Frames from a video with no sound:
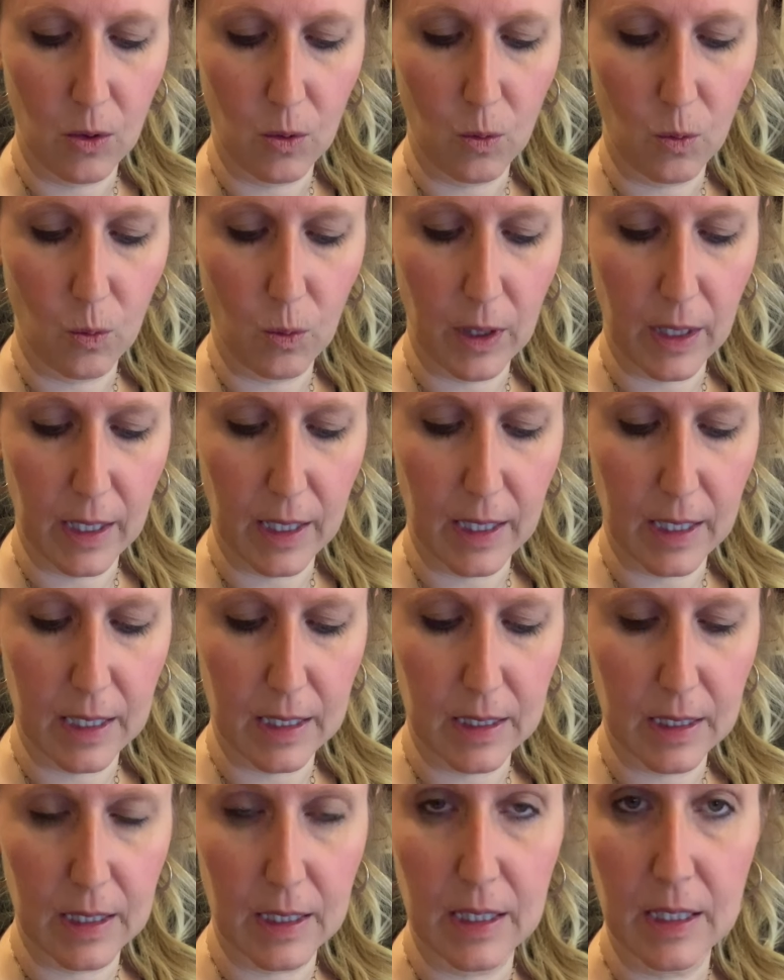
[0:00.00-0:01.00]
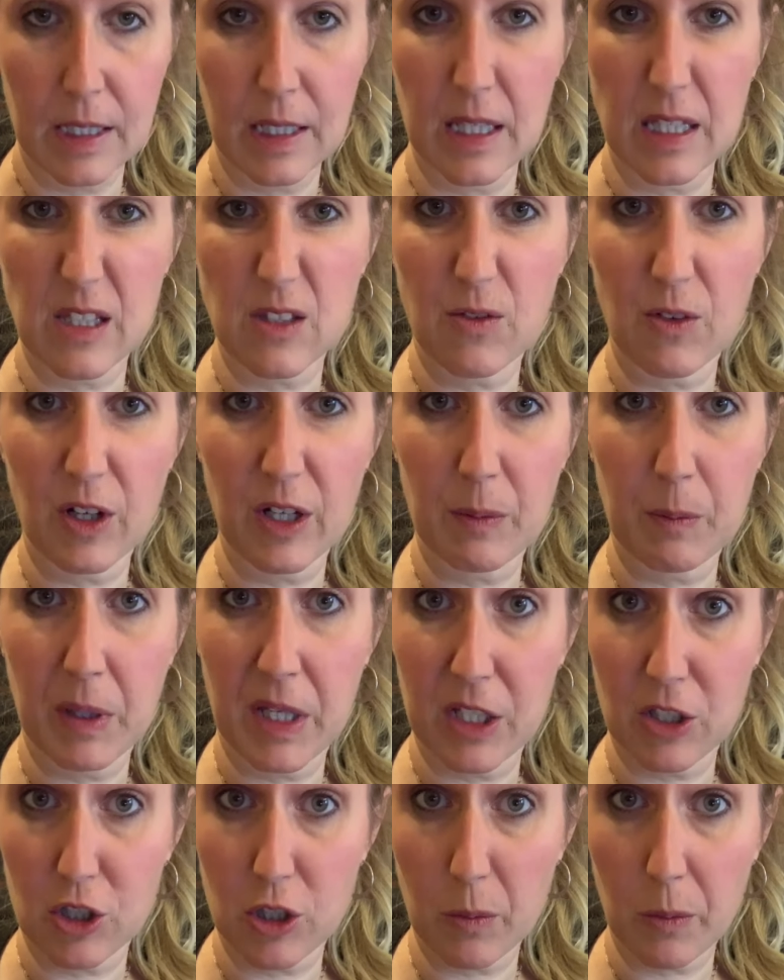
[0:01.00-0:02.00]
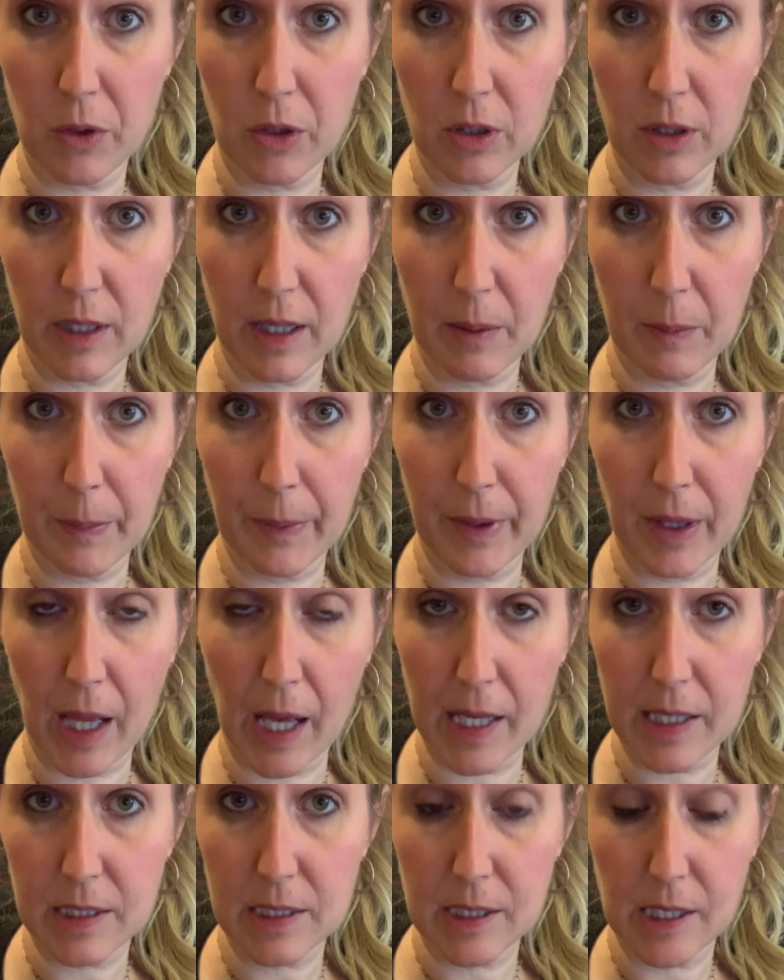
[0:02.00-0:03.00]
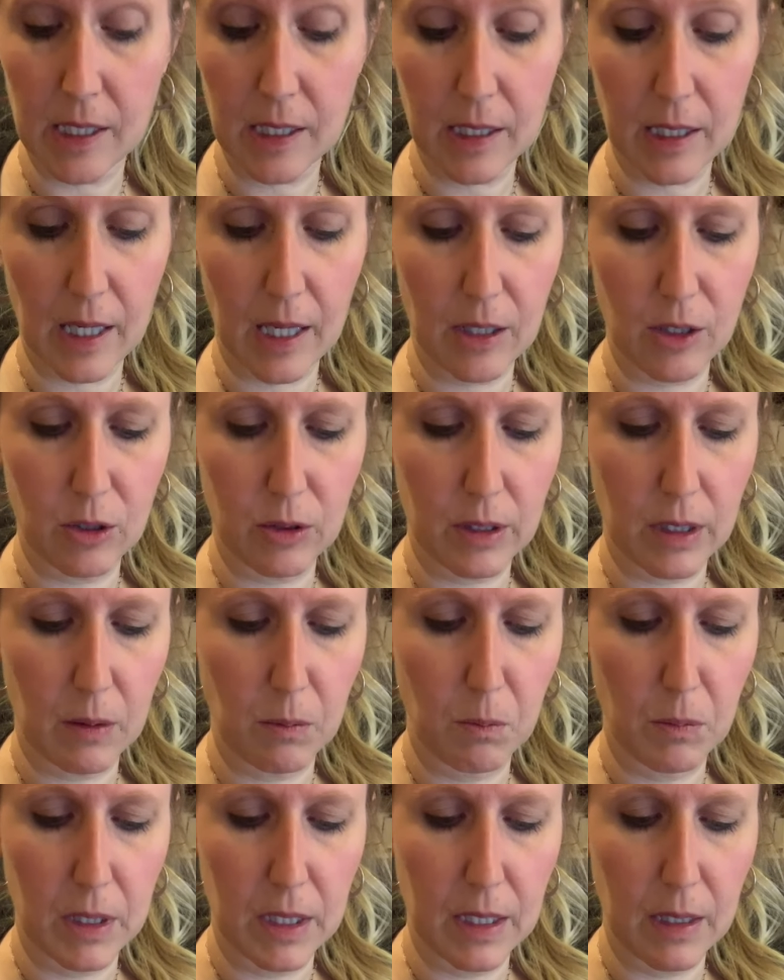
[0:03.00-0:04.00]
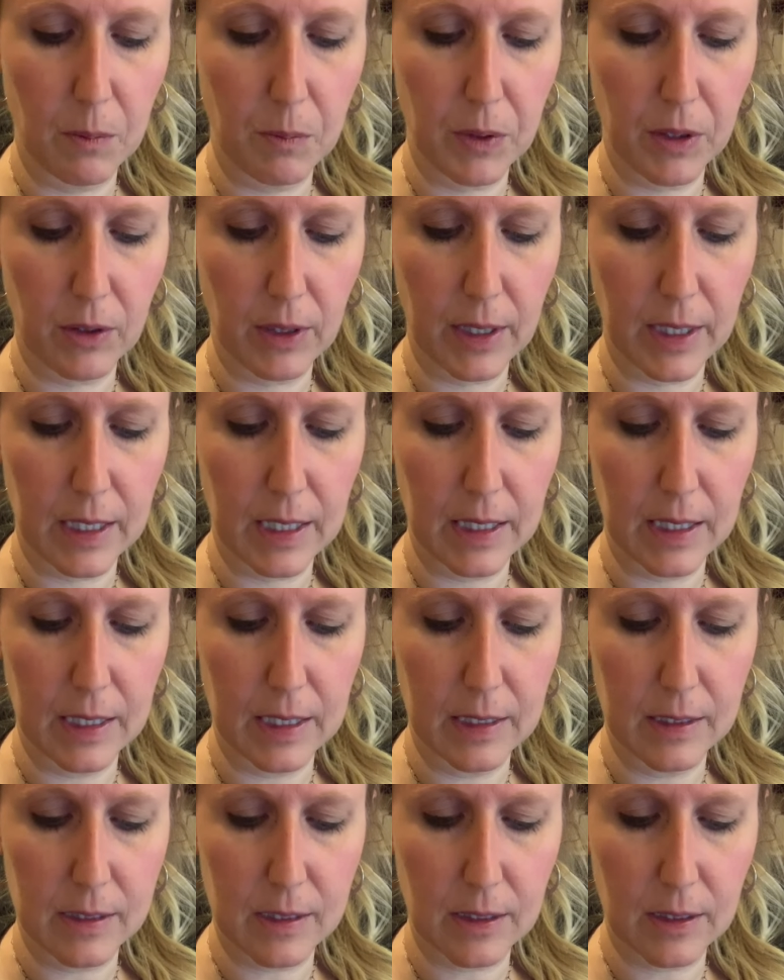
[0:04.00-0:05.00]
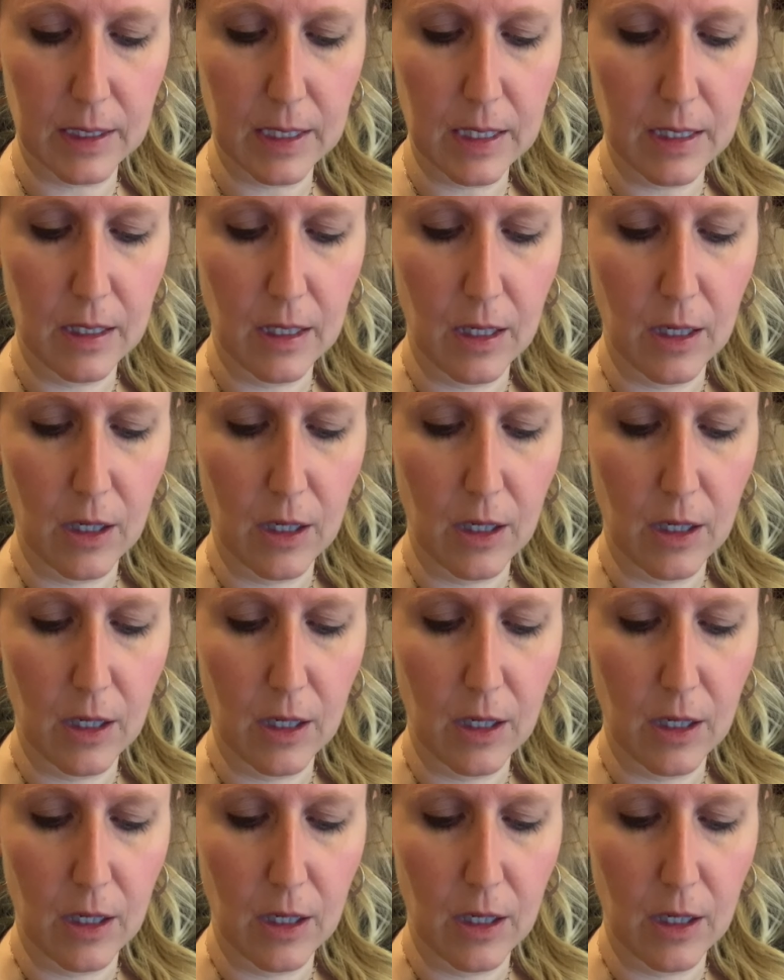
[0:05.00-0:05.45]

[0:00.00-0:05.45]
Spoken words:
when it's very pinchable and plastic and you can manipulate it easily.